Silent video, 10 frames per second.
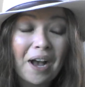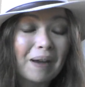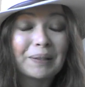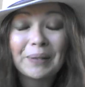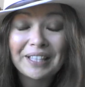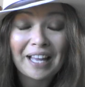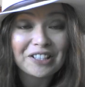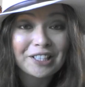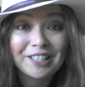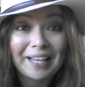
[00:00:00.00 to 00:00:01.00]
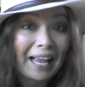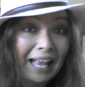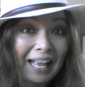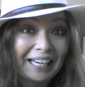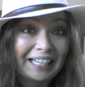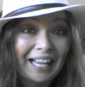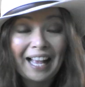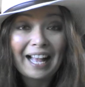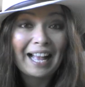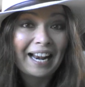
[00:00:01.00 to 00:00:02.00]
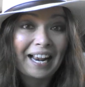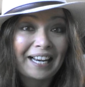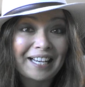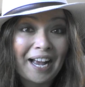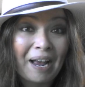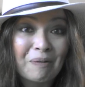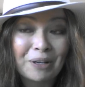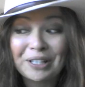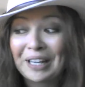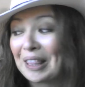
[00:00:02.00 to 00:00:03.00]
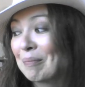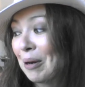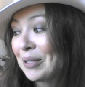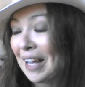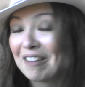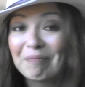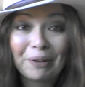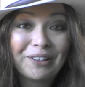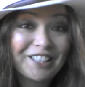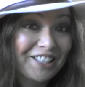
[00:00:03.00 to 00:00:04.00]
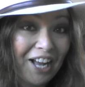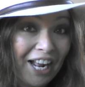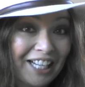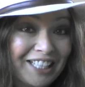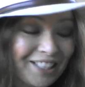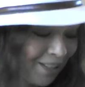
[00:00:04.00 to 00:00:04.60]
I'm doing that just because I can and I want to get the most out of both designs.